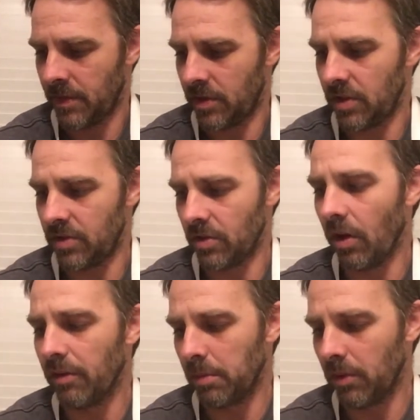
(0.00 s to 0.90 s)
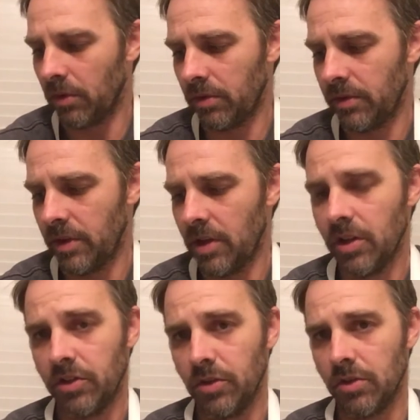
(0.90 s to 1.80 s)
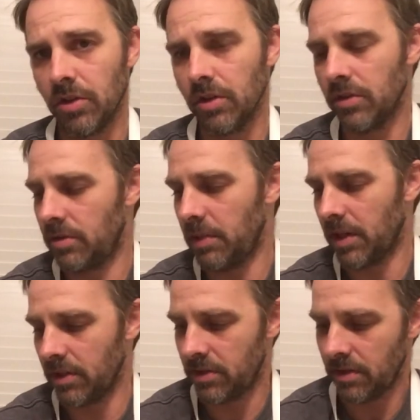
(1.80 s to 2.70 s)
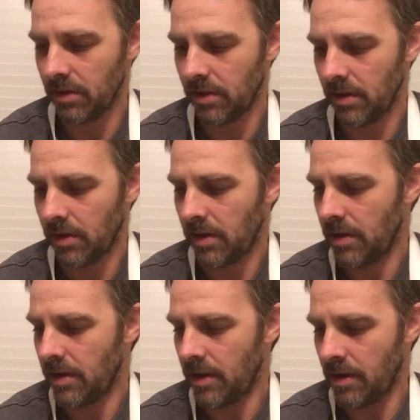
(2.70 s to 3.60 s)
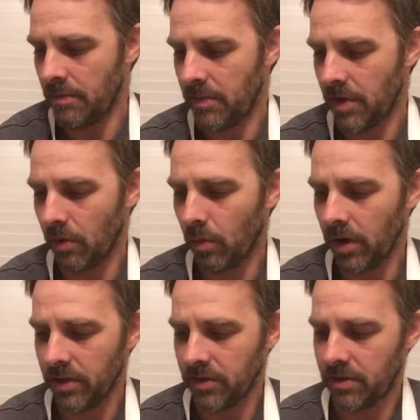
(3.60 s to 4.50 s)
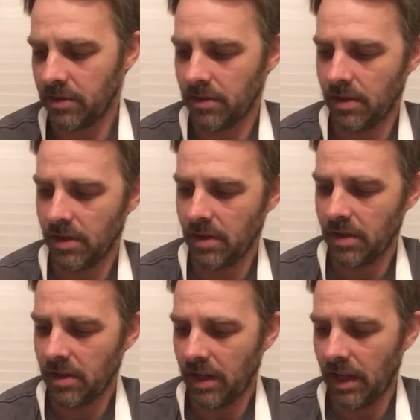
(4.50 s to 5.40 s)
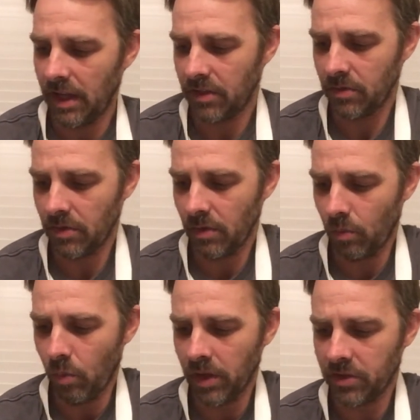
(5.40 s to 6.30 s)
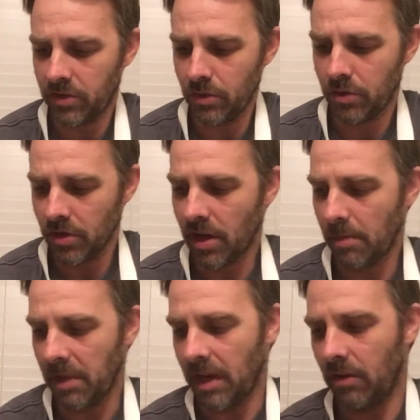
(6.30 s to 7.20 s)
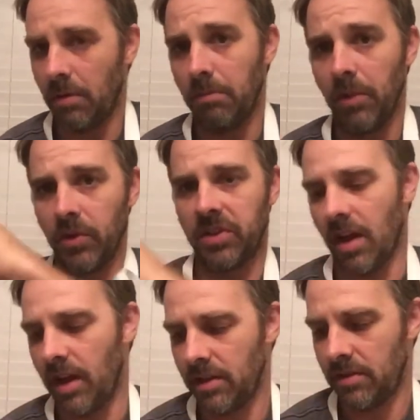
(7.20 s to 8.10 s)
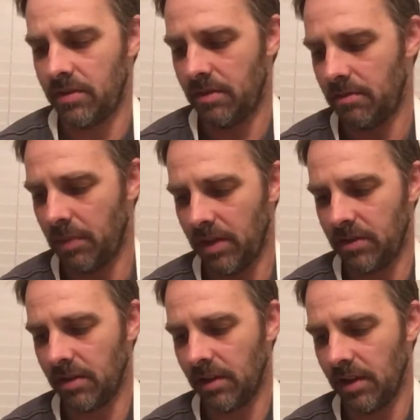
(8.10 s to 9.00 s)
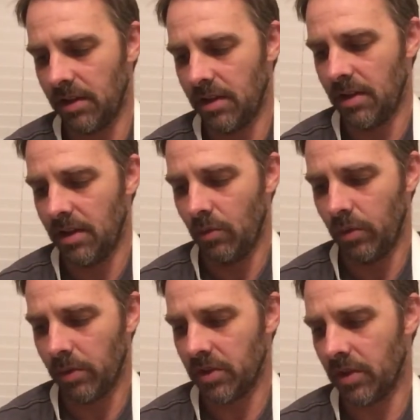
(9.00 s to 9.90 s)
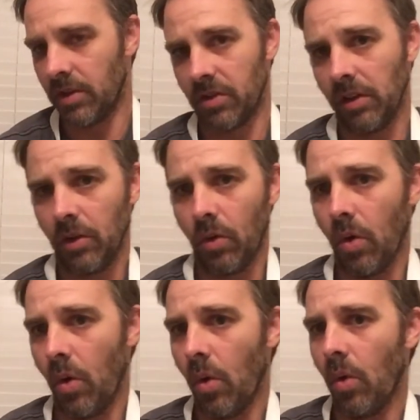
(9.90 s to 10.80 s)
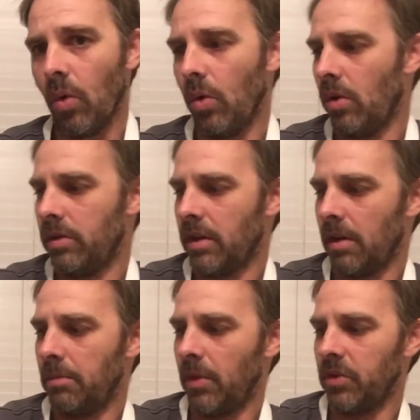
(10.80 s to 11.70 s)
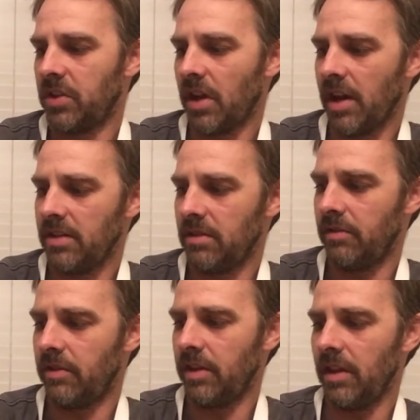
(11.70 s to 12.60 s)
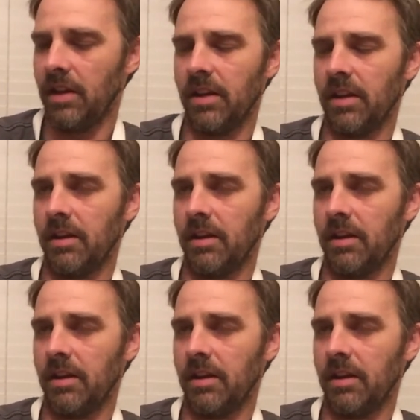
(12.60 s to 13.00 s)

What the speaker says: dissolvable sutures, because there was one suture coming out on both sides. Basically, there's a little hole on both sides of the